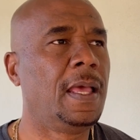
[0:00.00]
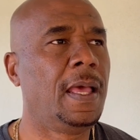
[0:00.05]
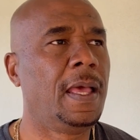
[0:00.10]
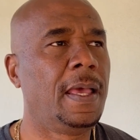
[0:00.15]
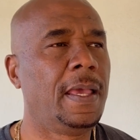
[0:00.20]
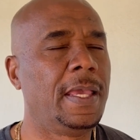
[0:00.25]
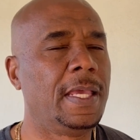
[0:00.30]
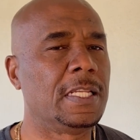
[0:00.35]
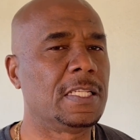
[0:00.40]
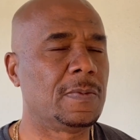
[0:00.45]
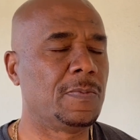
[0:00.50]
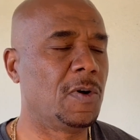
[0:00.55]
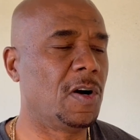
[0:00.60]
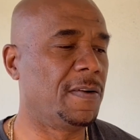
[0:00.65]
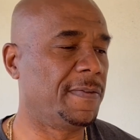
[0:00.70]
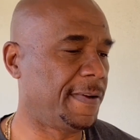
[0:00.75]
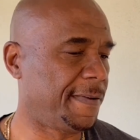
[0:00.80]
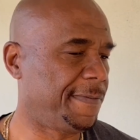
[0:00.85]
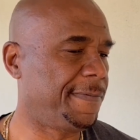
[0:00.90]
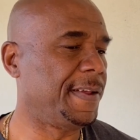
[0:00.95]
it's more
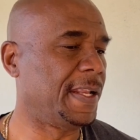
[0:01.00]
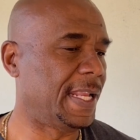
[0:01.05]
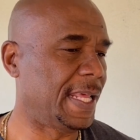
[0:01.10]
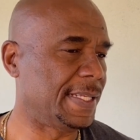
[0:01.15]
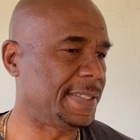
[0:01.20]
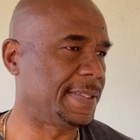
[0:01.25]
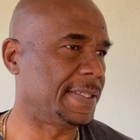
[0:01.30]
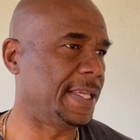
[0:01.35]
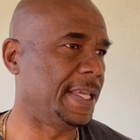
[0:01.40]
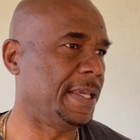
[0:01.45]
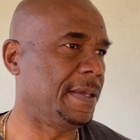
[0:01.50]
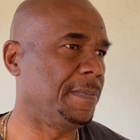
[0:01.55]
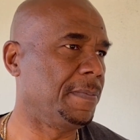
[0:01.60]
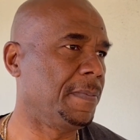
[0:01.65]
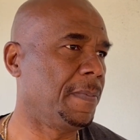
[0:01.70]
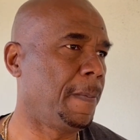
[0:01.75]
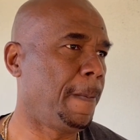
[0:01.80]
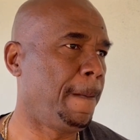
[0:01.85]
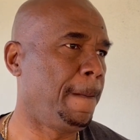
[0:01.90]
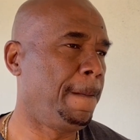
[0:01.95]
of a finesse game,
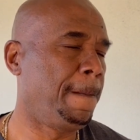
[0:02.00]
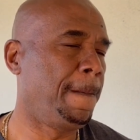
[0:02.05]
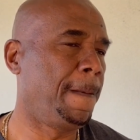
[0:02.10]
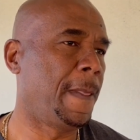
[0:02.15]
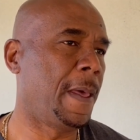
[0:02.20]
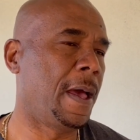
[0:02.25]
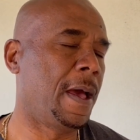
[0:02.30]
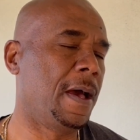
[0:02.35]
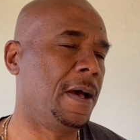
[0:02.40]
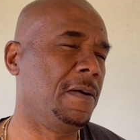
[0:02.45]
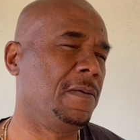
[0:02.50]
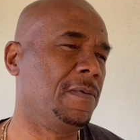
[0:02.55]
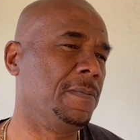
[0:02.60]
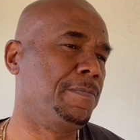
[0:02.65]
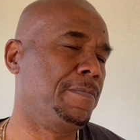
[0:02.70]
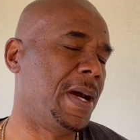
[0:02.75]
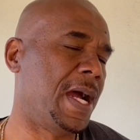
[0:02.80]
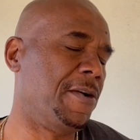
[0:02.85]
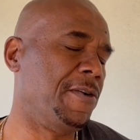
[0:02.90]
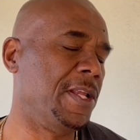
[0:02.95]

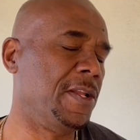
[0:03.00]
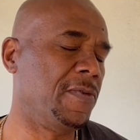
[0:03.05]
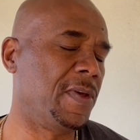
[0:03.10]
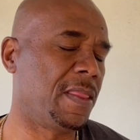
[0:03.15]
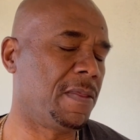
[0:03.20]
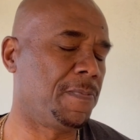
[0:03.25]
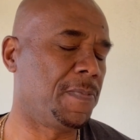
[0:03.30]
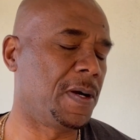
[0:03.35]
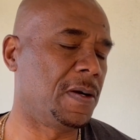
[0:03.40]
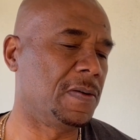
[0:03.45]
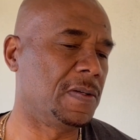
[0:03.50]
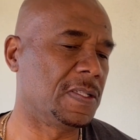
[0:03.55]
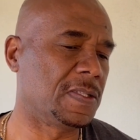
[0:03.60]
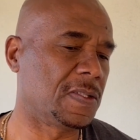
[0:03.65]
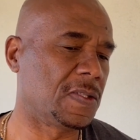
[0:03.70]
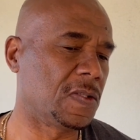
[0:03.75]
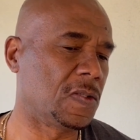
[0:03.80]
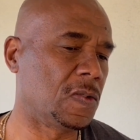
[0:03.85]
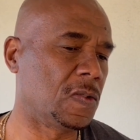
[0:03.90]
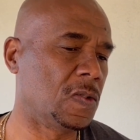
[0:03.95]
married with power.
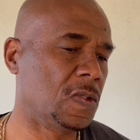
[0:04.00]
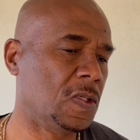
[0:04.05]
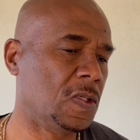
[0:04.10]
So